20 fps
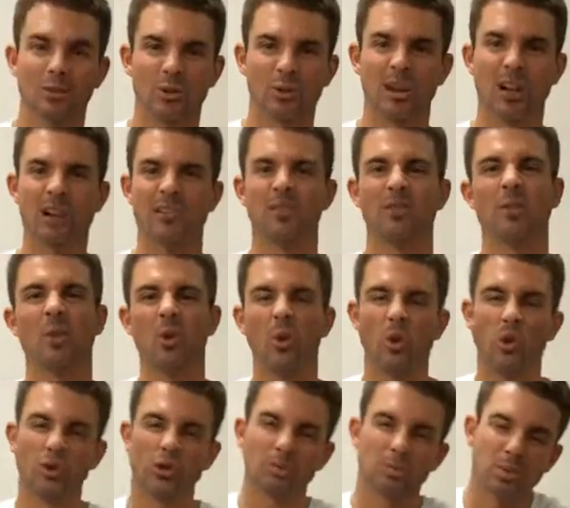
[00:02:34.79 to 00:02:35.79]
You know, a guy
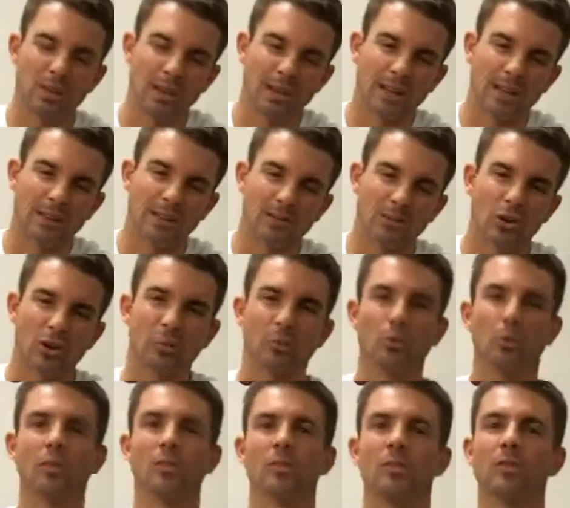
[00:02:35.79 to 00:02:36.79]
falls, plants his
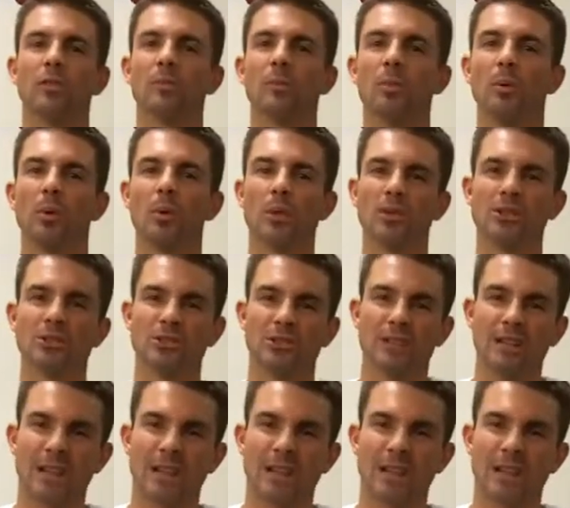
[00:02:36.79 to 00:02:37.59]
arm, more of a football injury,